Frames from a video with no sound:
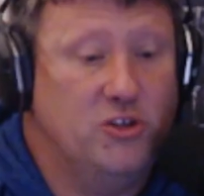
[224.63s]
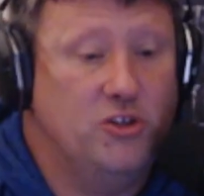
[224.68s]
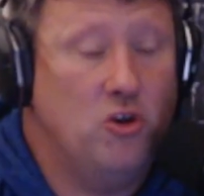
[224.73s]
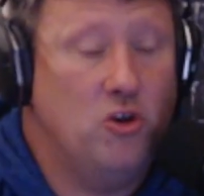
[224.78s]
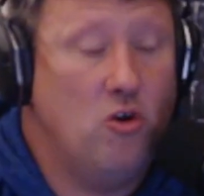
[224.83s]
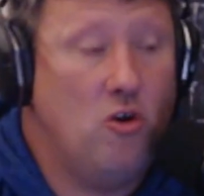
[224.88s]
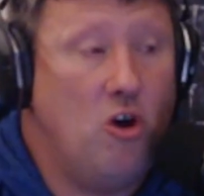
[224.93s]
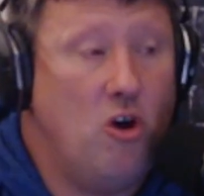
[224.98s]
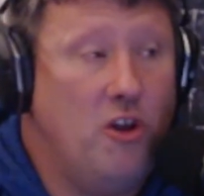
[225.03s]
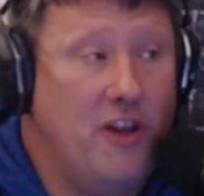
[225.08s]

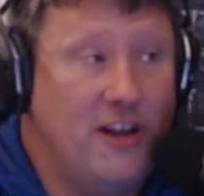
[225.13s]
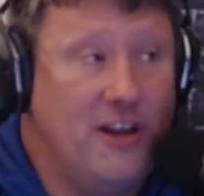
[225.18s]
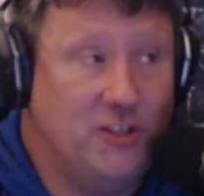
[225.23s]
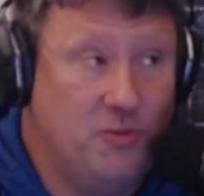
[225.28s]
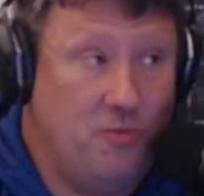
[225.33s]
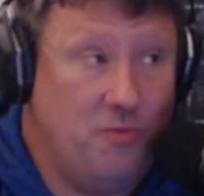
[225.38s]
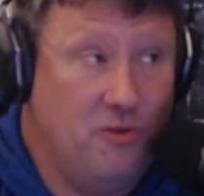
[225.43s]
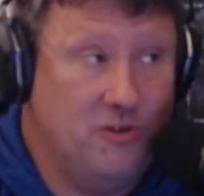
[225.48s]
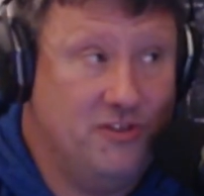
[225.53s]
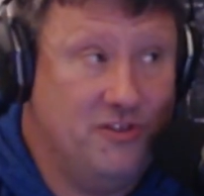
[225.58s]
so-called
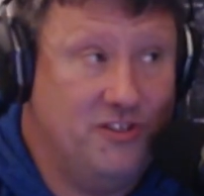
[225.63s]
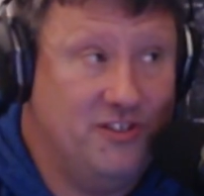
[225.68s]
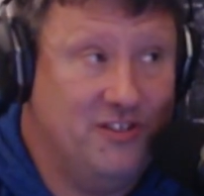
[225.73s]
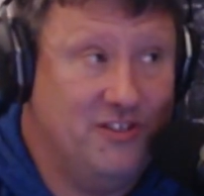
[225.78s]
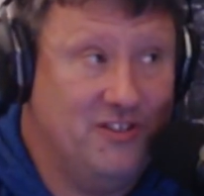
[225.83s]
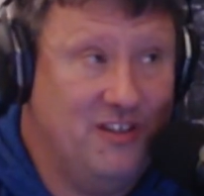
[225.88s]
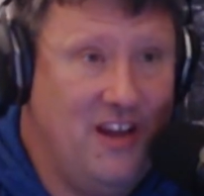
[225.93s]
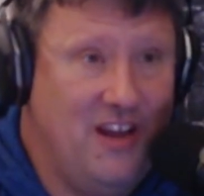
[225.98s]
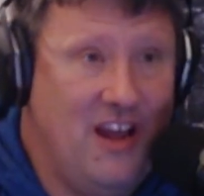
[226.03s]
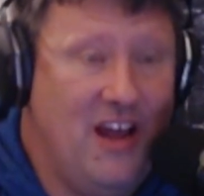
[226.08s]

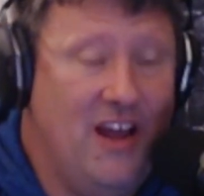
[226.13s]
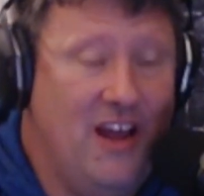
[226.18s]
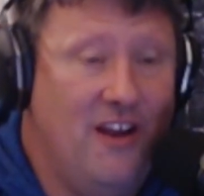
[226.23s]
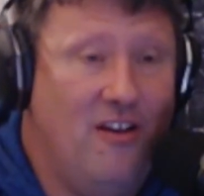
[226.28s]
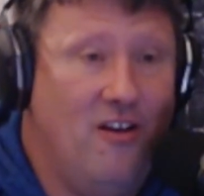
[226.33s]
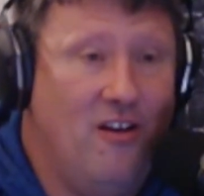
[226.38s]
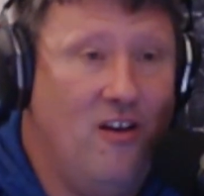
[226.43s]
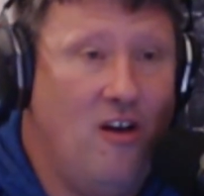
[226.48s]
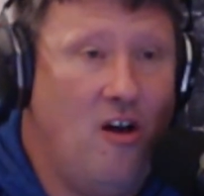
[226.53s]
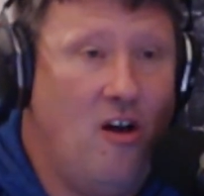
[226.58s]
experts,
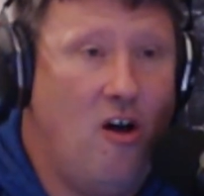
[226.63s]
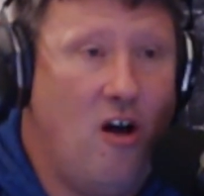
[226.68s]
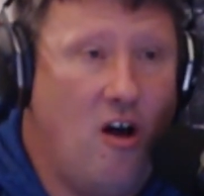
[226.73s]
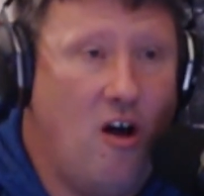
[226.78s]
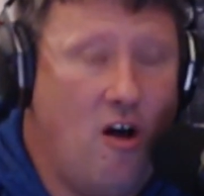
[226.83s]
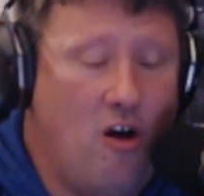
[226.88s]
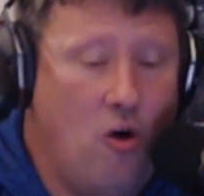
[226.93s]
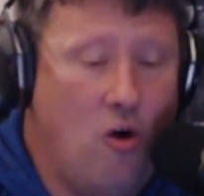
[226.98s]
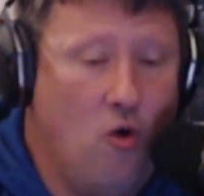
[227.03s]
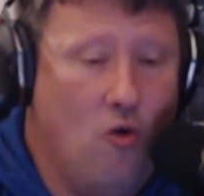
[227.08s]
and
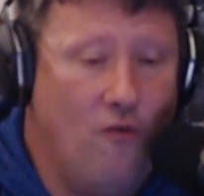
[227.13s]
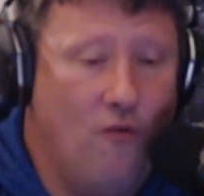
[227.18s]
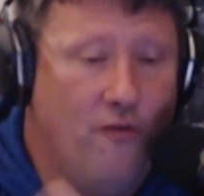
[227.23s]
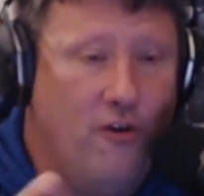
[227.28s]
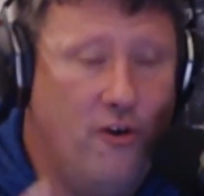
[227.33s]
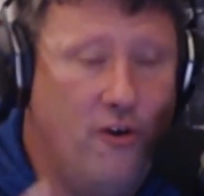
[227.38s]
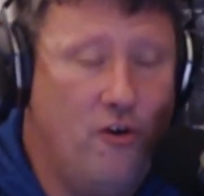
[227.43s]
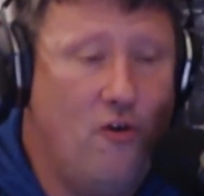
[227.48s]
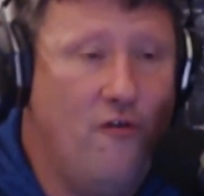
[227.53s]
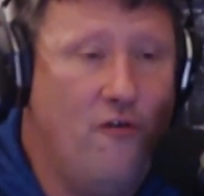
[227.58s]

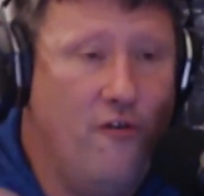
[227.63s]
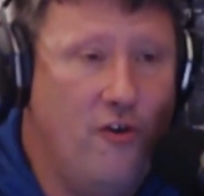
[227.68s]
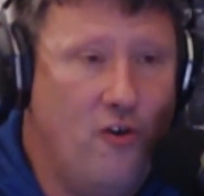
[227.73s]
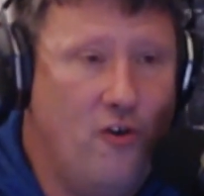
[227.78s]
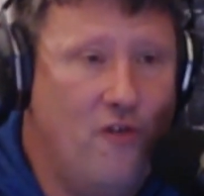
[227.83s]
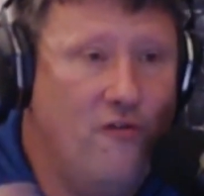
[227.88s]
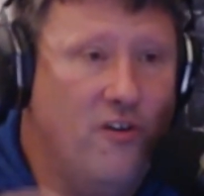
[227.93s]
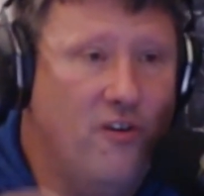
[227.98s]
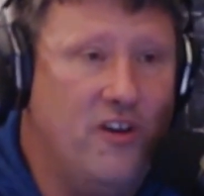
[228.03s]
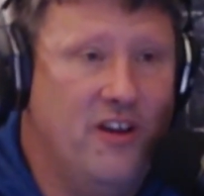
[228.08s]
over and over
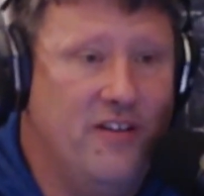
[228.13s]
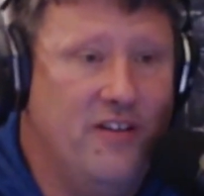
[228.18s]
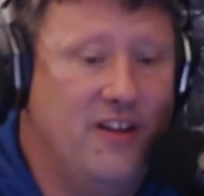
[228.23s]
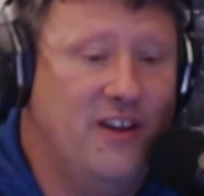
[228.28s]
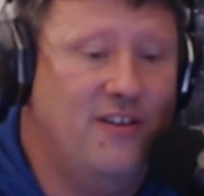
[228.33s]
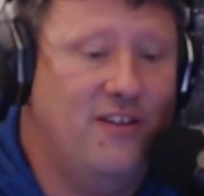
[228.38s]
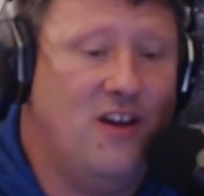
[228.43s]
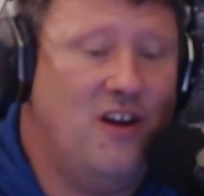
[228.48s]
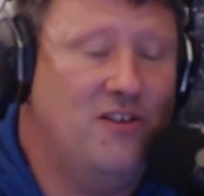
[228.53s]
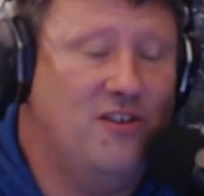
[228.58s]
and over
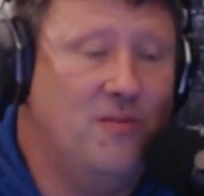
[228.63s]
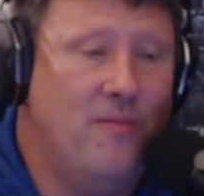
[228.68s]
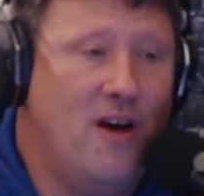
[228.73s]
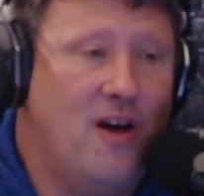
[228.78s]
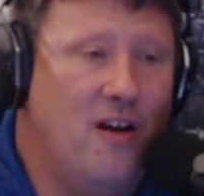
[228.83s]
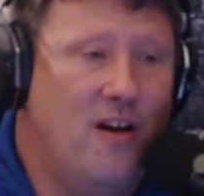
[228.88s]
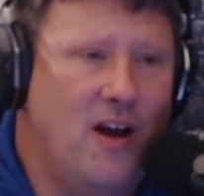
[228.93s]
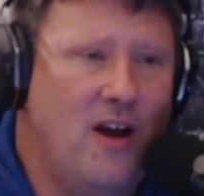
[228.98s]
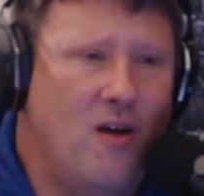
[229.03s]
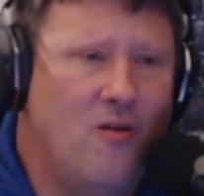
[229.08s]
again, they talked
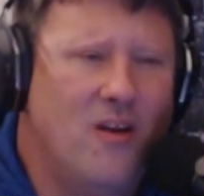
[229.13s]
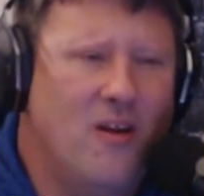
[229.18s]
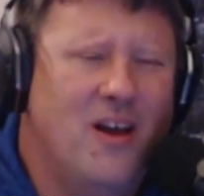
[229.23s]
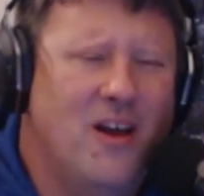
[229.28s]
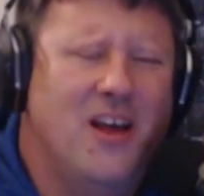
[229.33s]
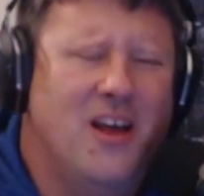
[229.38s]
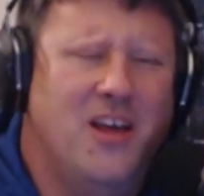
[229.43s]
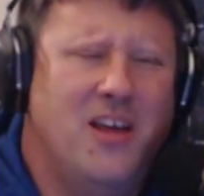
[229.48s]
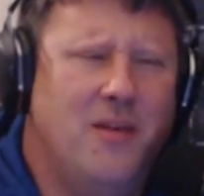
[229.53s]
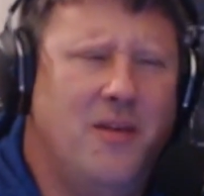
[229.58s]
about how
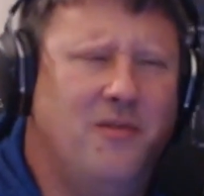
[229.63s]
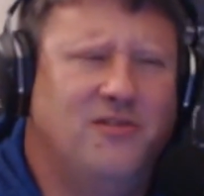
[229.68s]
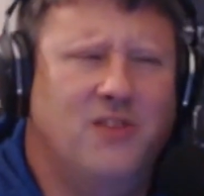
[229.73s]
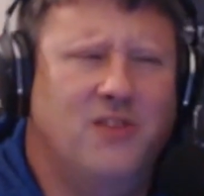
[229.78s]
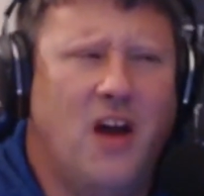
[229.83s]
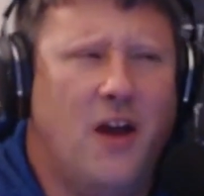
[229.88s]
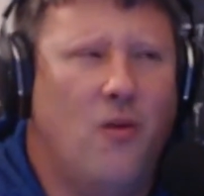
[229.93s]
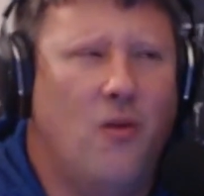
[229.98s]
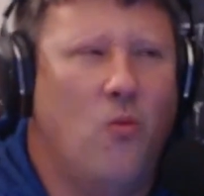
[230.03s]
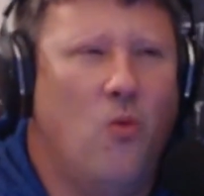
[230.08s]

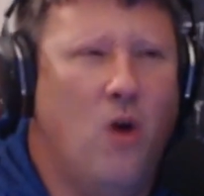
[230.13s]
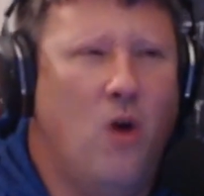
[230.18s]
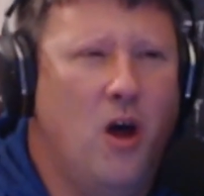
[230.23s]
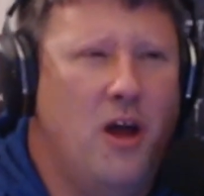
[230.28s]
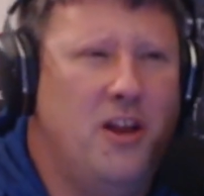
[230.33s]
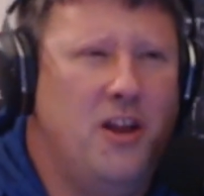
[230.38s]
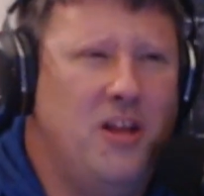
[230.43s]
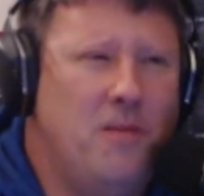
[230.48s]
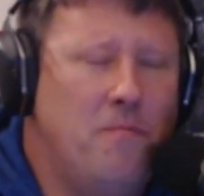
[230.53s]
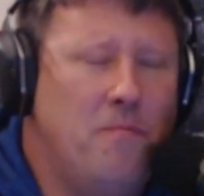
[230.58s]
he's not a
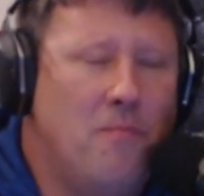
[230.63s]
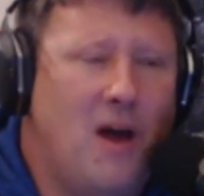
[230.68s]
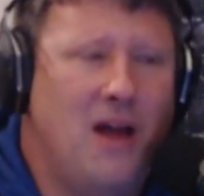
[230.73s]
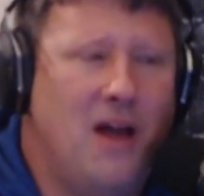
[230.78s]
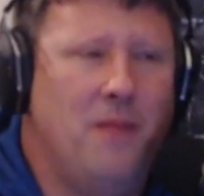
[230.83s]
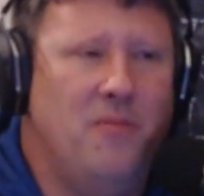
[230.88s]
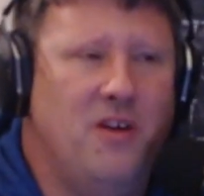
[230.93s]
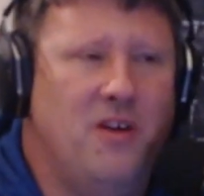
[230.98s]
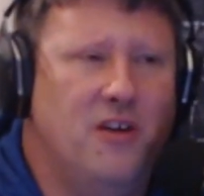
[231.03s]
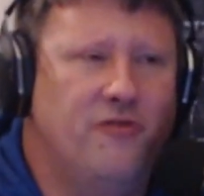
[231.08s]
1. He
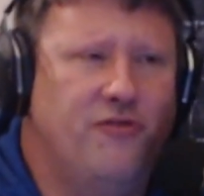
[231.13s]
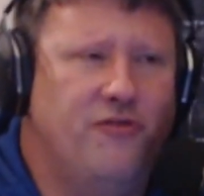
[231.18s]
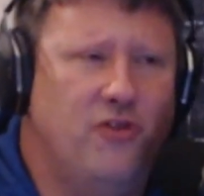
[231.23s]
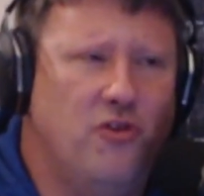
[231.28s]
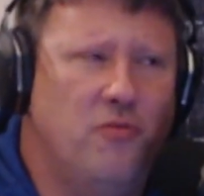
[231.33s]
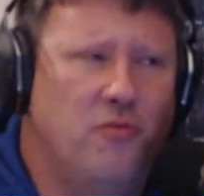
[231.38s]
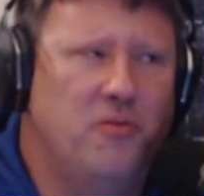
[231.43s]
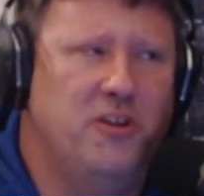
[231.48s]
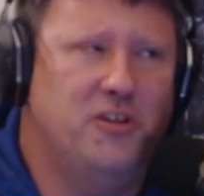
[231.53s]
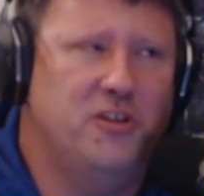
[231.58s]
might be a
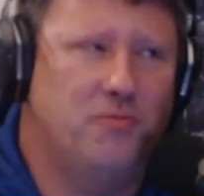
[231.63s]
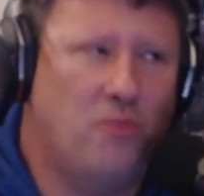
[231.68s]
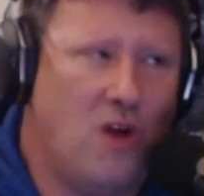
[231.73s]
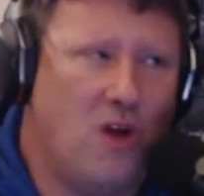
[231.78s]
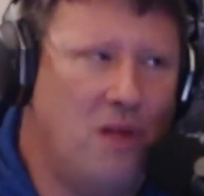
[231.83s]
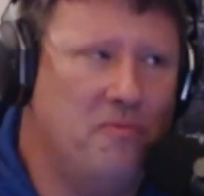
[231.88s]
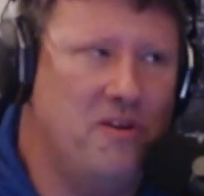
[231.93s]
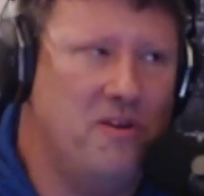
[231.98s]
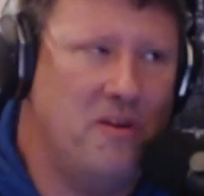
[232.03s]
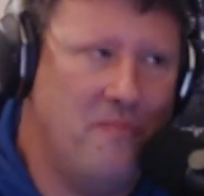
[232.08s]
2, but he's
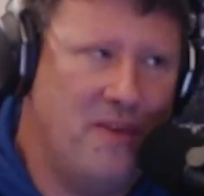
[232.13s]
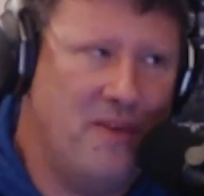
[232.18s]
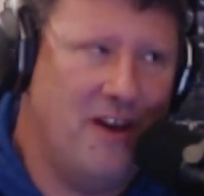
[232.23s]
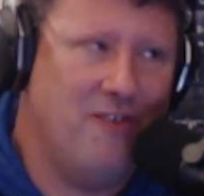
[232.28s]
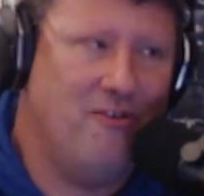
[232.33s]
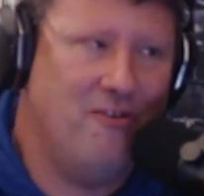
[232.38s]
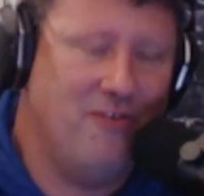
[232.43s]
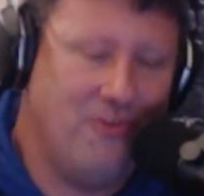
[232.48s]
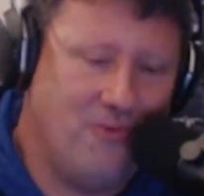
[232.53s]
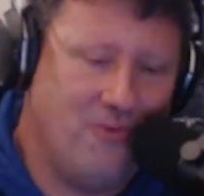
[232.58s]
probably a
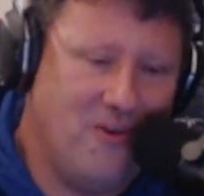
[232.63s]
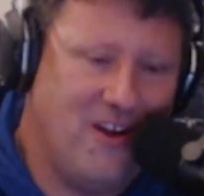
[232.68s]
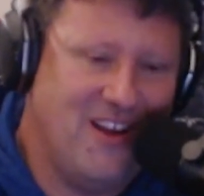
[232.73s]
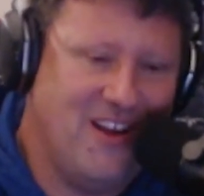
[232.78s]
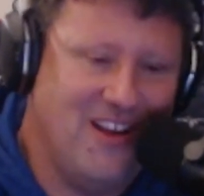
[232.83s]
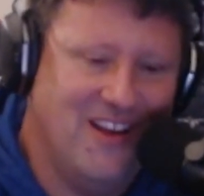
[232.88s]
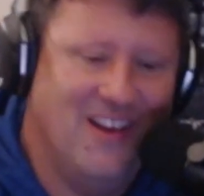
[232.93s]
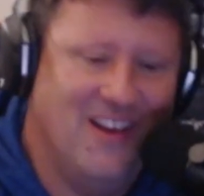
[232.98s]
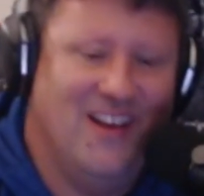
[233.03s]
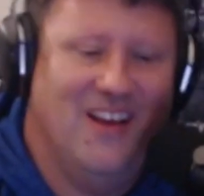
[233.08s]
better
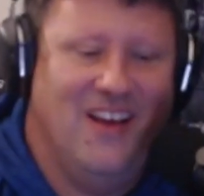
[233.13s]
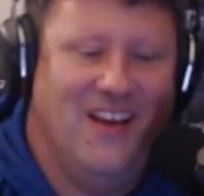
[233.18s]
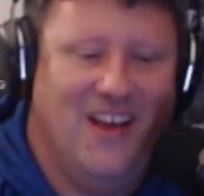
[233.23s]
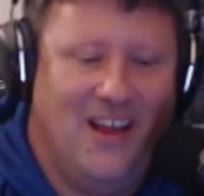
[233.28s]
3.